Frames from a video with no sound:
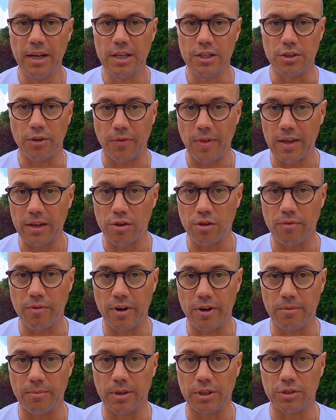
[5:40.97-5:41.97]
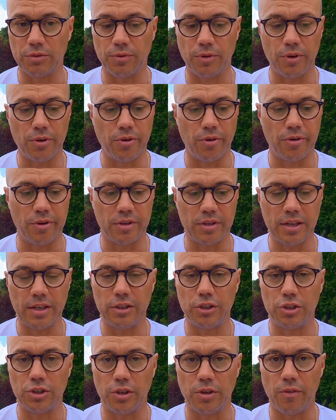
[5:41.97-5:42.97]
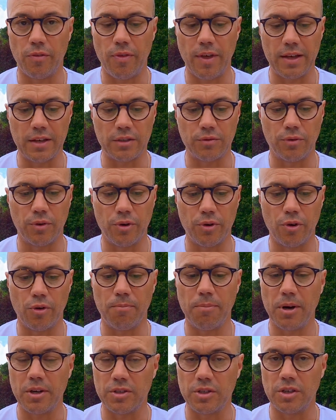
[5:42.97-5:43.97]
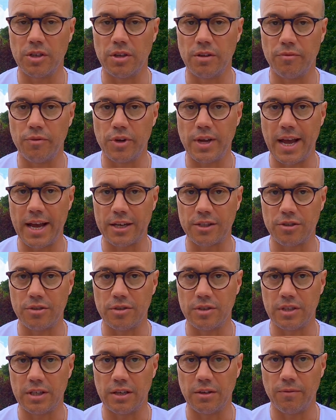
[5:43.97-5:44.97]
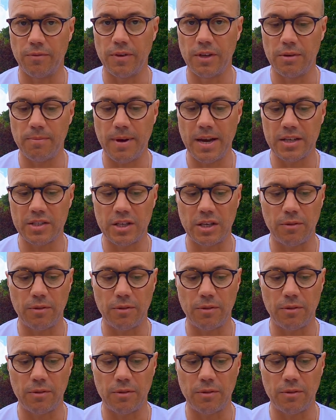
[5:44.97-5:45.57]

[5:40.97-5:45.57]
So thank you very much for your attention, thanks for your positive reactions and feedbacks,